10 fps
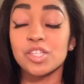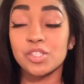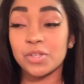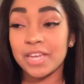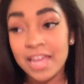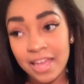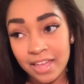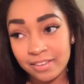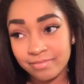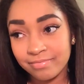So
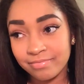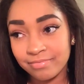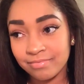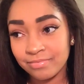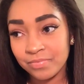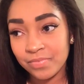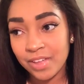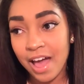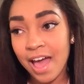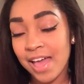then
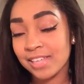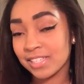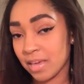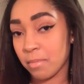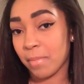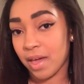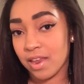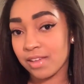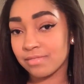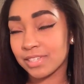I asked him
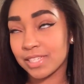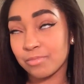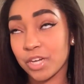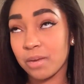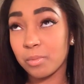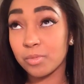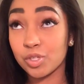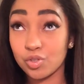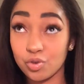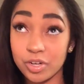about it, because I'm trying to be
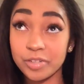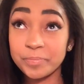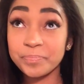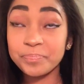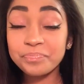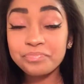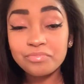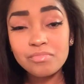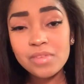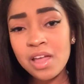mature.
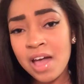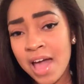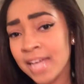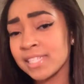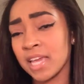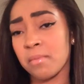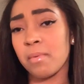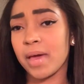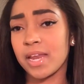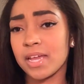I asked him
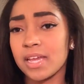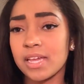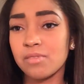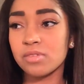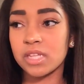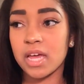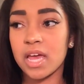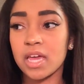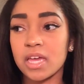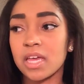about it, and he was
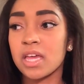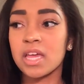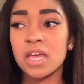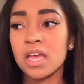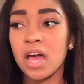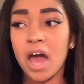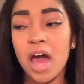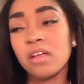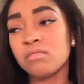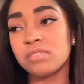like,
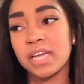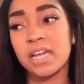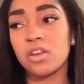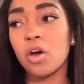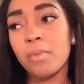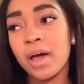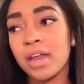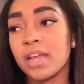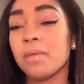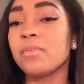I don't date
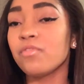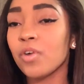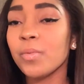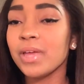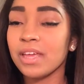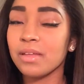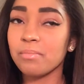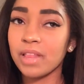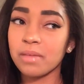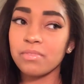nobody. And before we
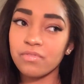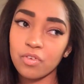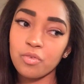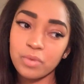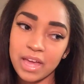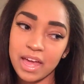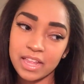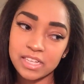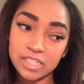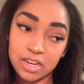
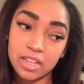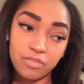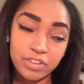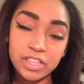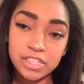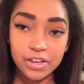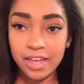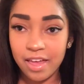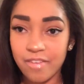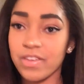had started really
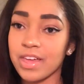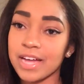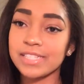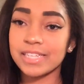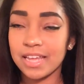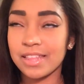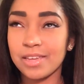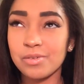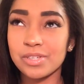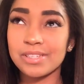talking heavy and got together,
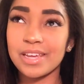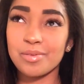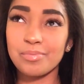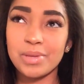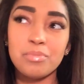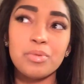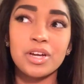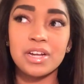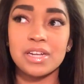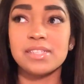he was just like, people
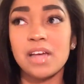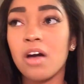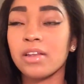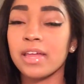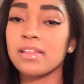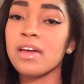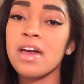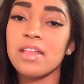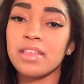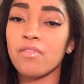are gonna talk. Like,
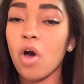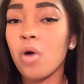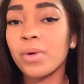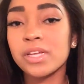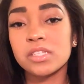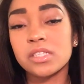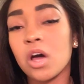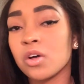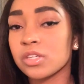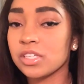they've always
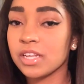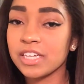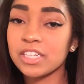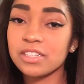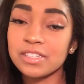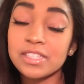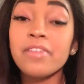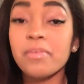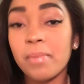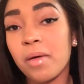talked like
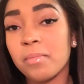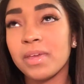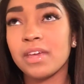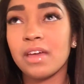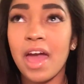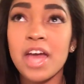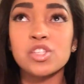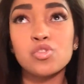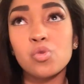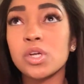stuff about me and
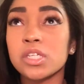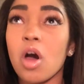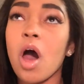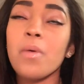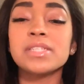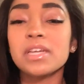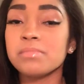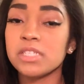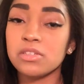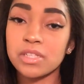had stories. I'll always
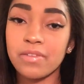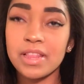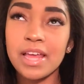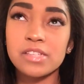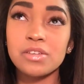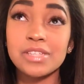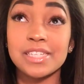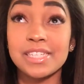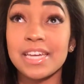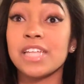come to you, stuff like that. So he's
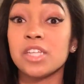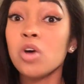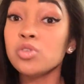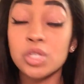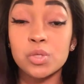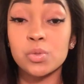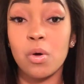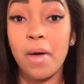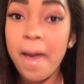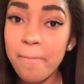like, see, I told you this was
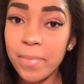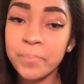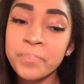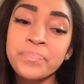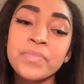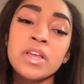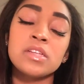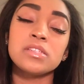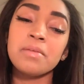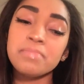gonna happen.
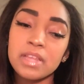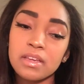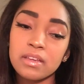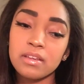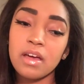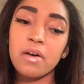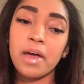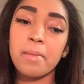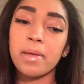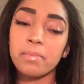So I'm thinking,
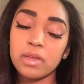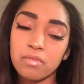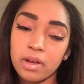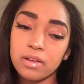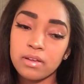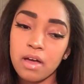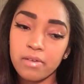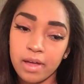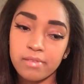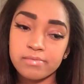okay, maybe he right.
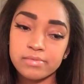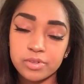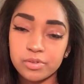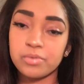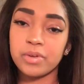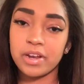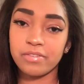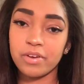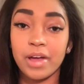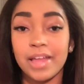Okay, cool,
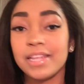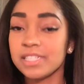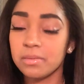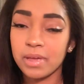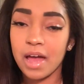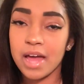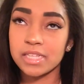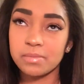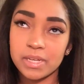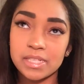whatever. Okay, at least he being
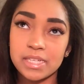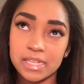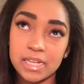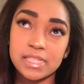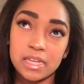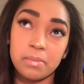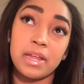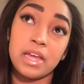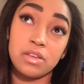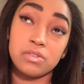honest, because he did tell me
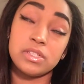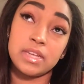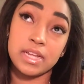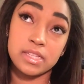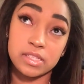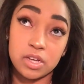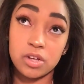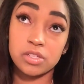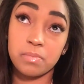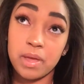that he used to date this
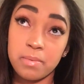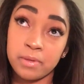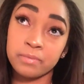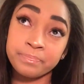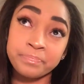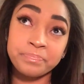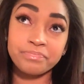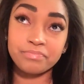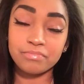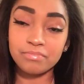girl. So maybe
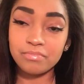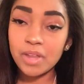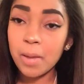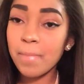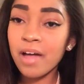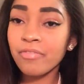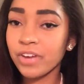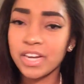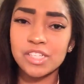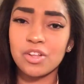my
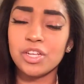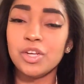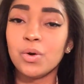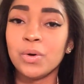friend is only